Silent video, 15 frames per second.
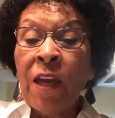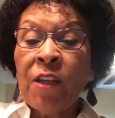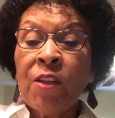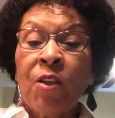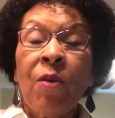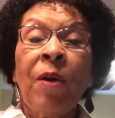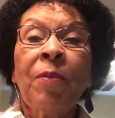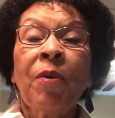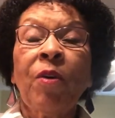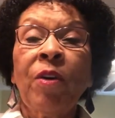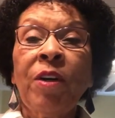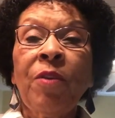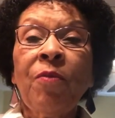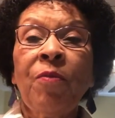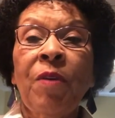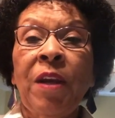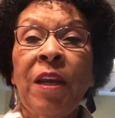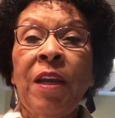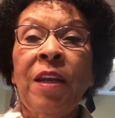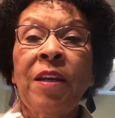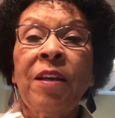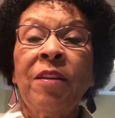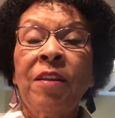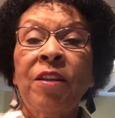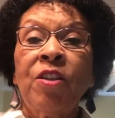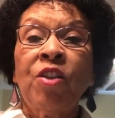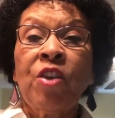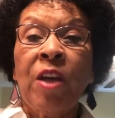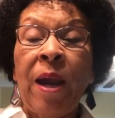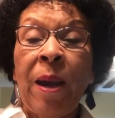So I'm going to read the
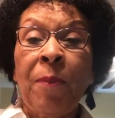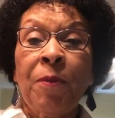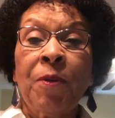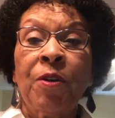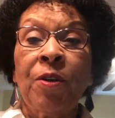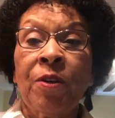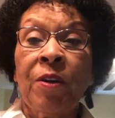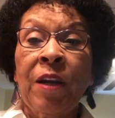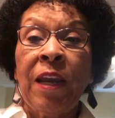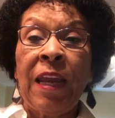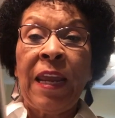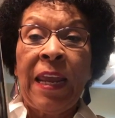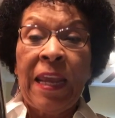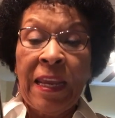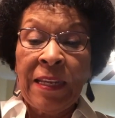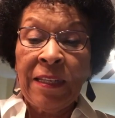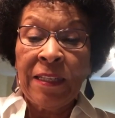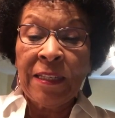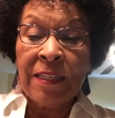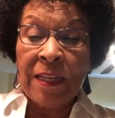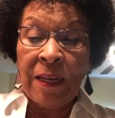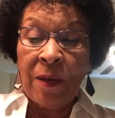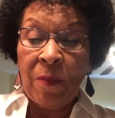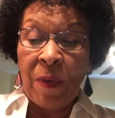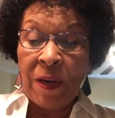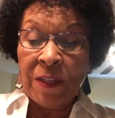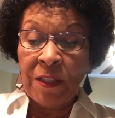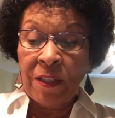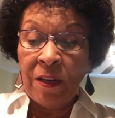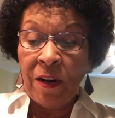chapter in Stella
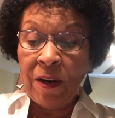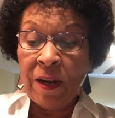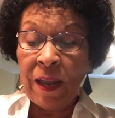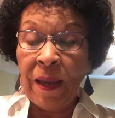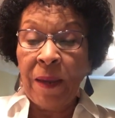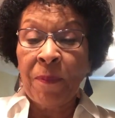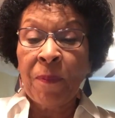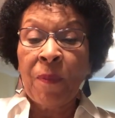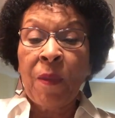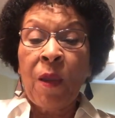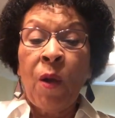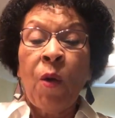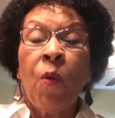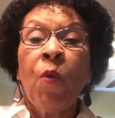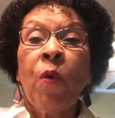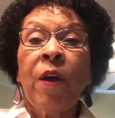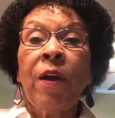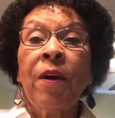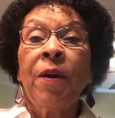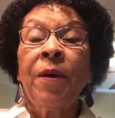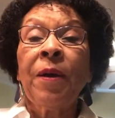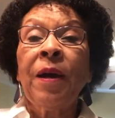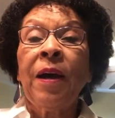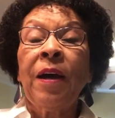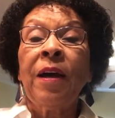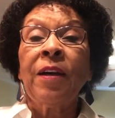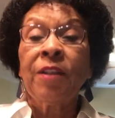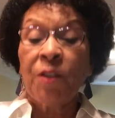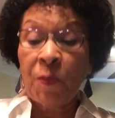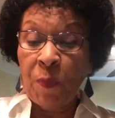by Starlight where
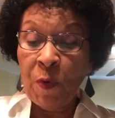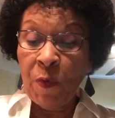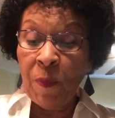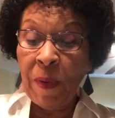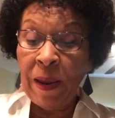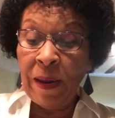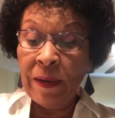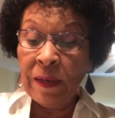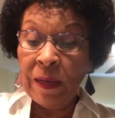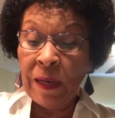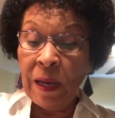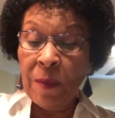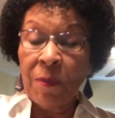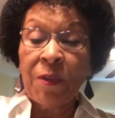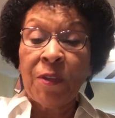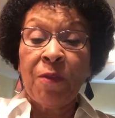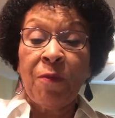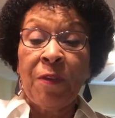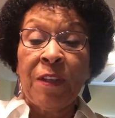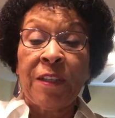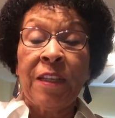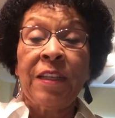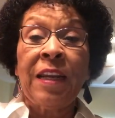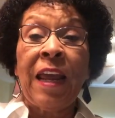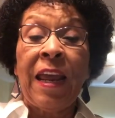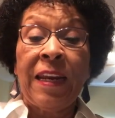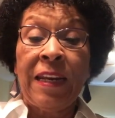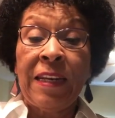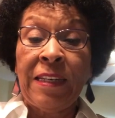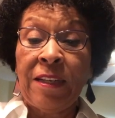Spoon Man comes to visit
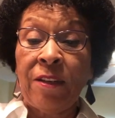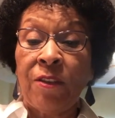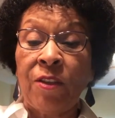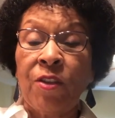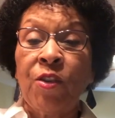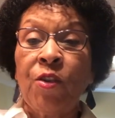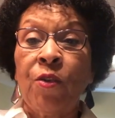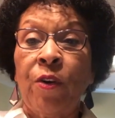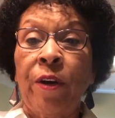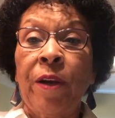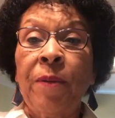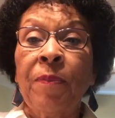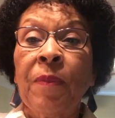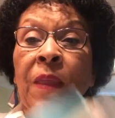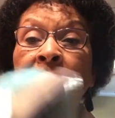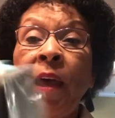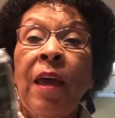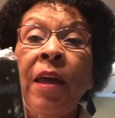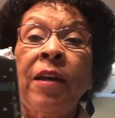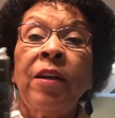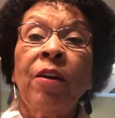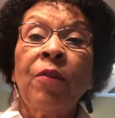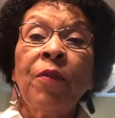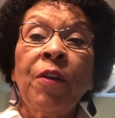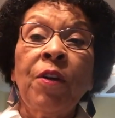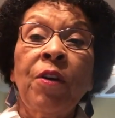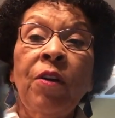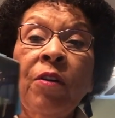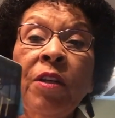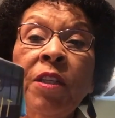and he tells a story. Now, if you
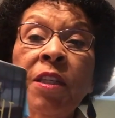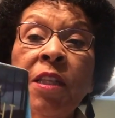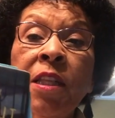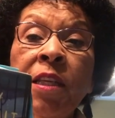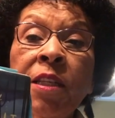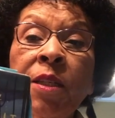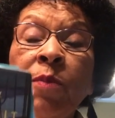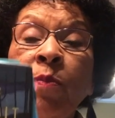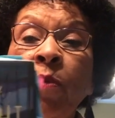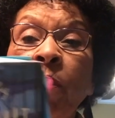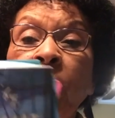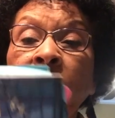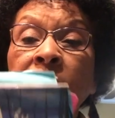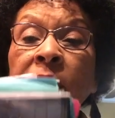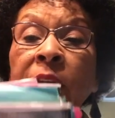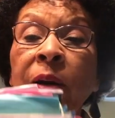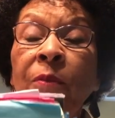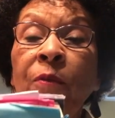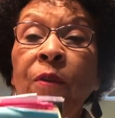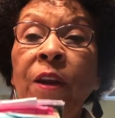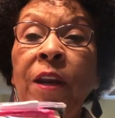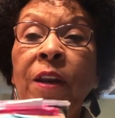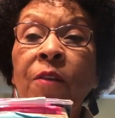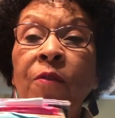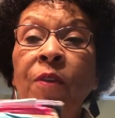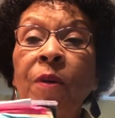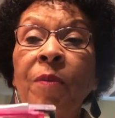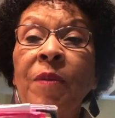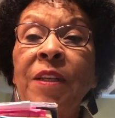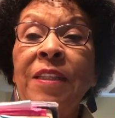notice this book that I'm reading
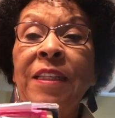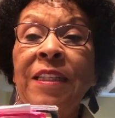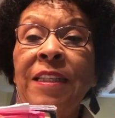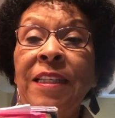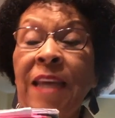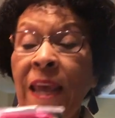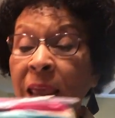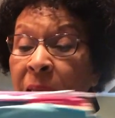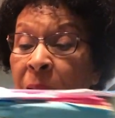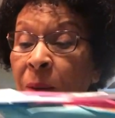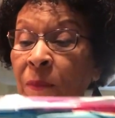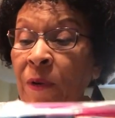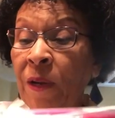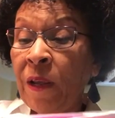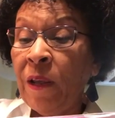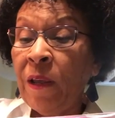from, this is tabbed.